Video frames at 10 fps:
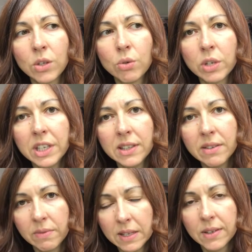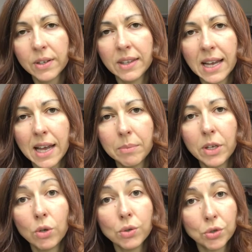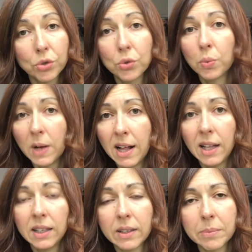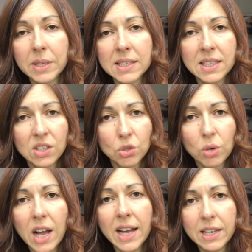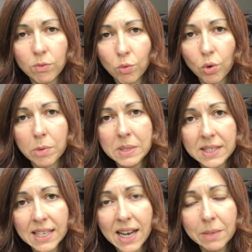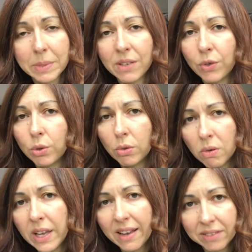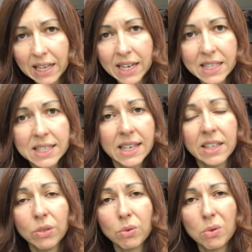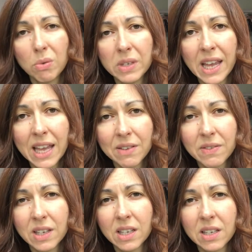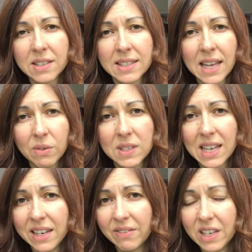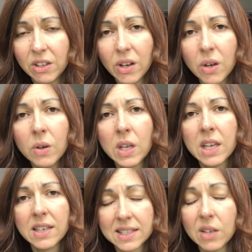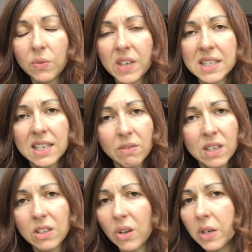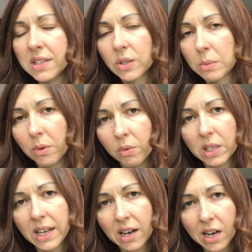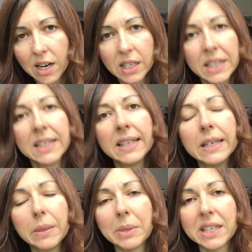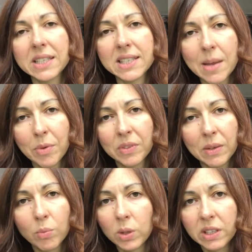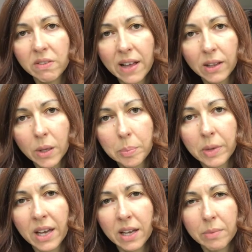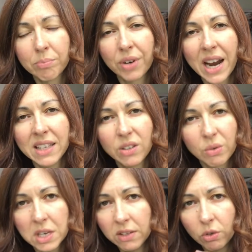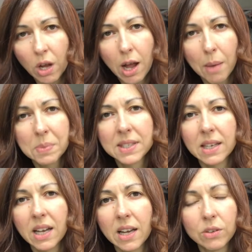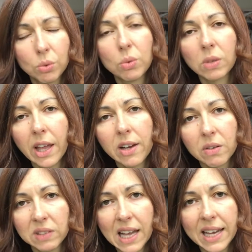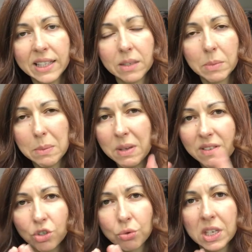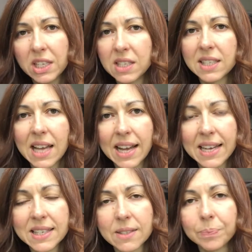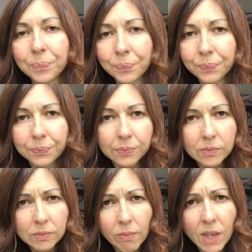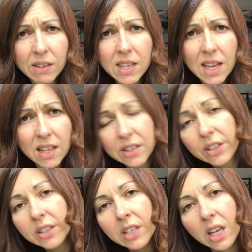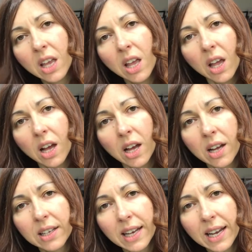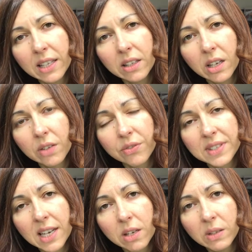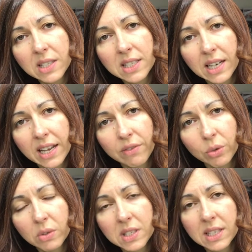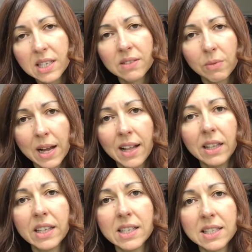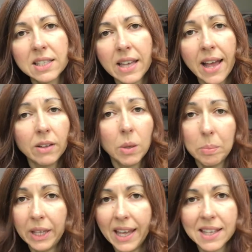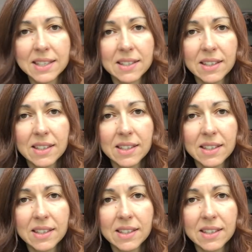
During the winter time, they also do well because it's dry and warm inside, but if you don't have lights and you don't have a south facing window, it's going to be really hard, because some of them will develop bright green tops due to lack of light, and maybe even shrink in size. And the other kind of succulents that I have noticed as well is aloe plants.